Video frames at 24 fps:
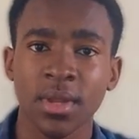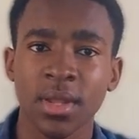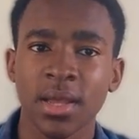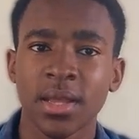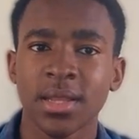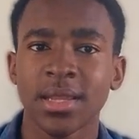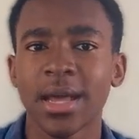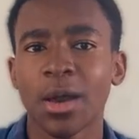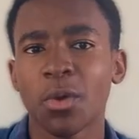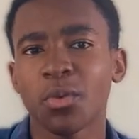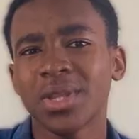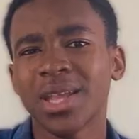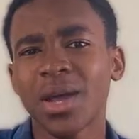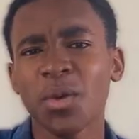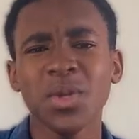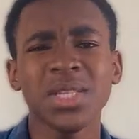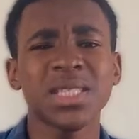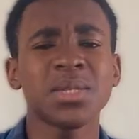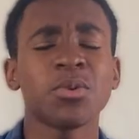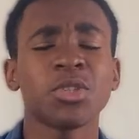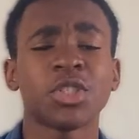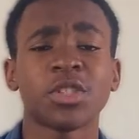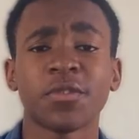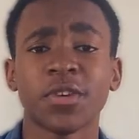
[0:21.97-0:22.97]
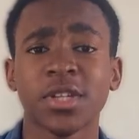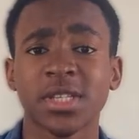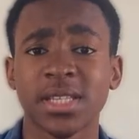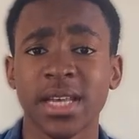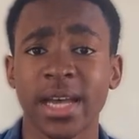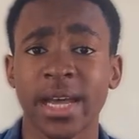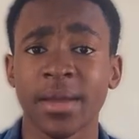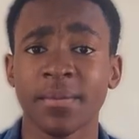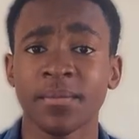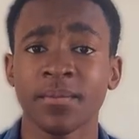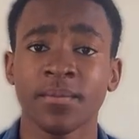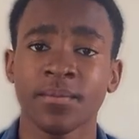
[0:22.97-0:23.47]
Now, without wasting much of your
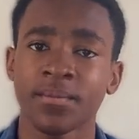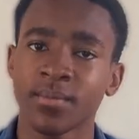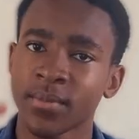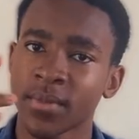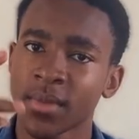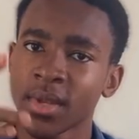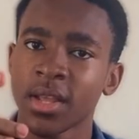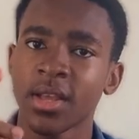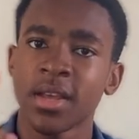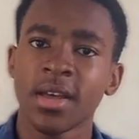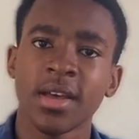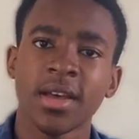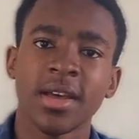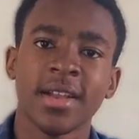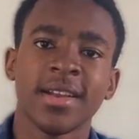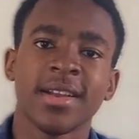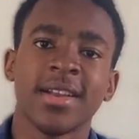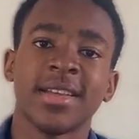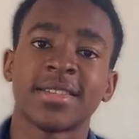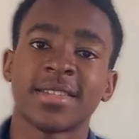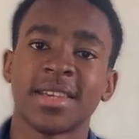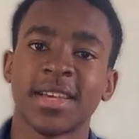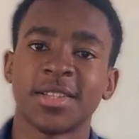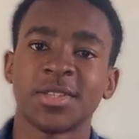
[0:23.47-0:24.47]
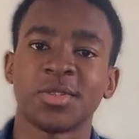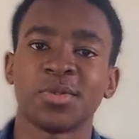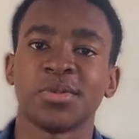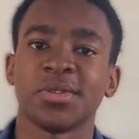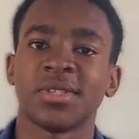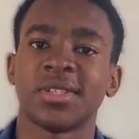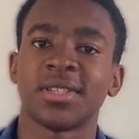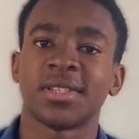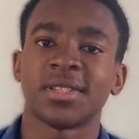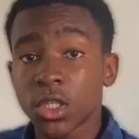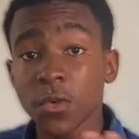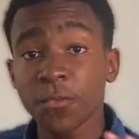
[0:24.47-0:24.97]
time, let's get to it.
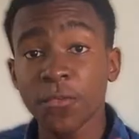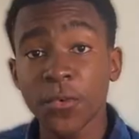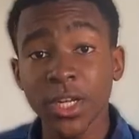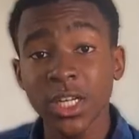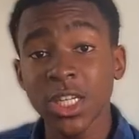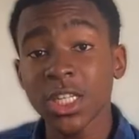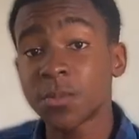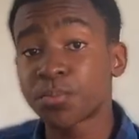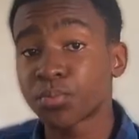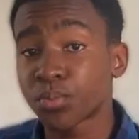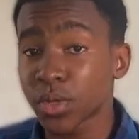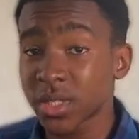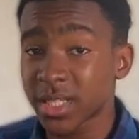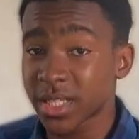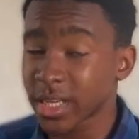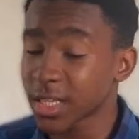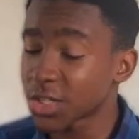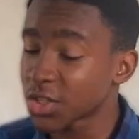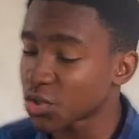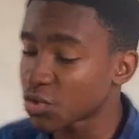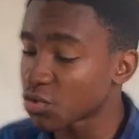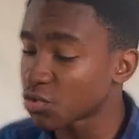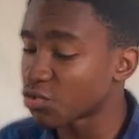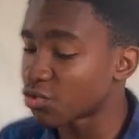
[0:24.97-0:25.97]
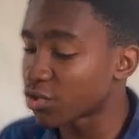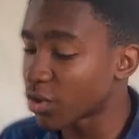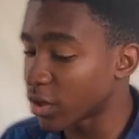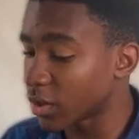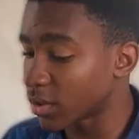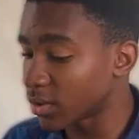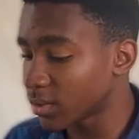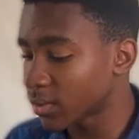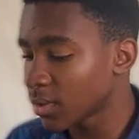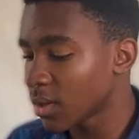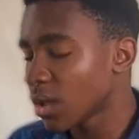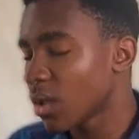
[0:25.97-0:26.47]
So for this process to
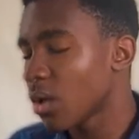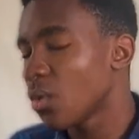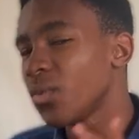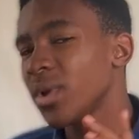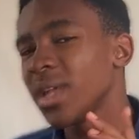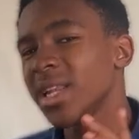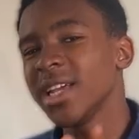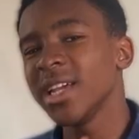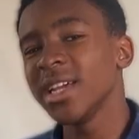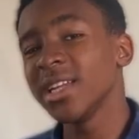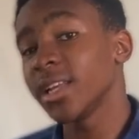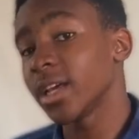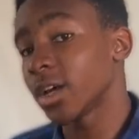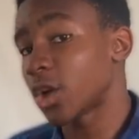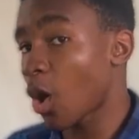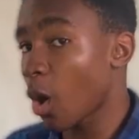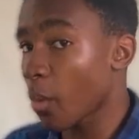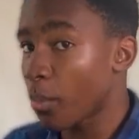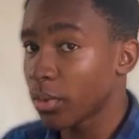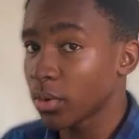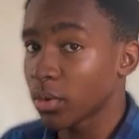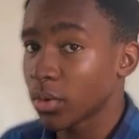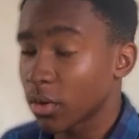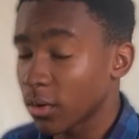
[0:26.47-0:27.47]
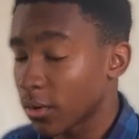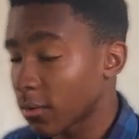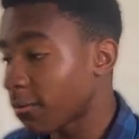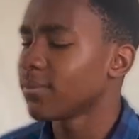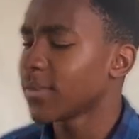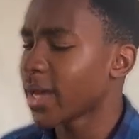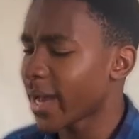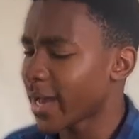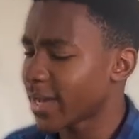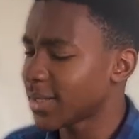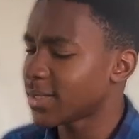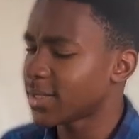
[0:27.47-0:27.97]
run, we need a couple of
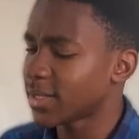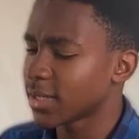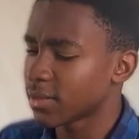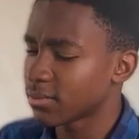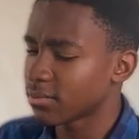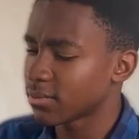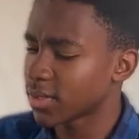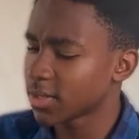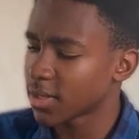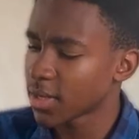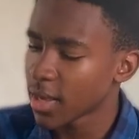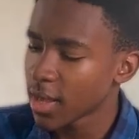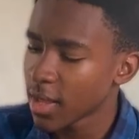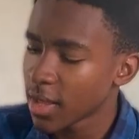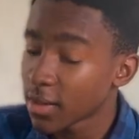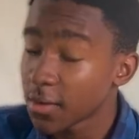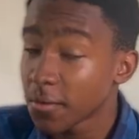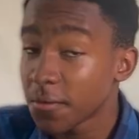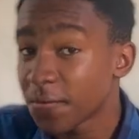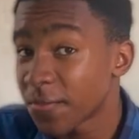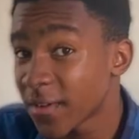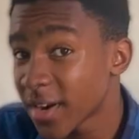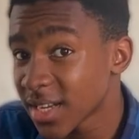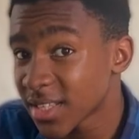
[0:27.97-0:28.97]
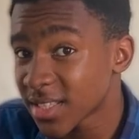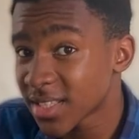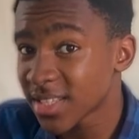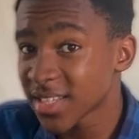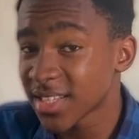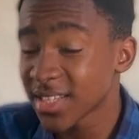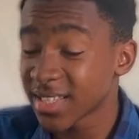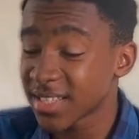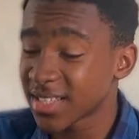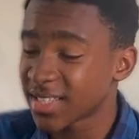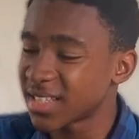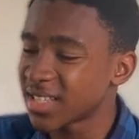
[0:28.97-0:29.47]
items. The first
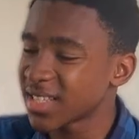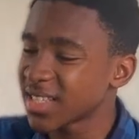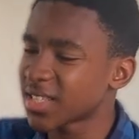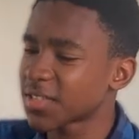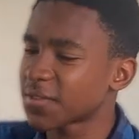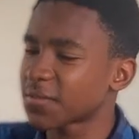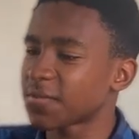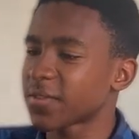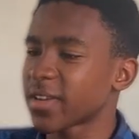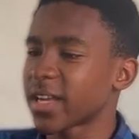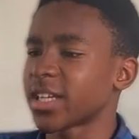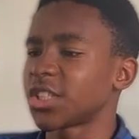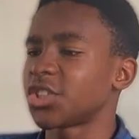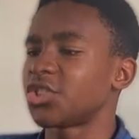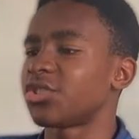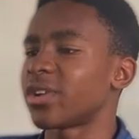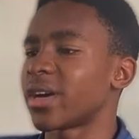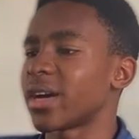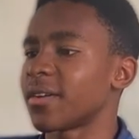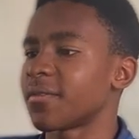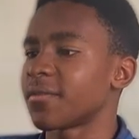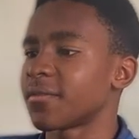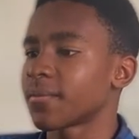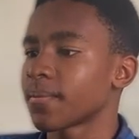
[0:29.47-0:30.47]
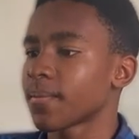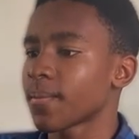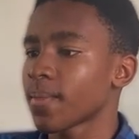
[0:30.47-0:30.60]
is this flash drive.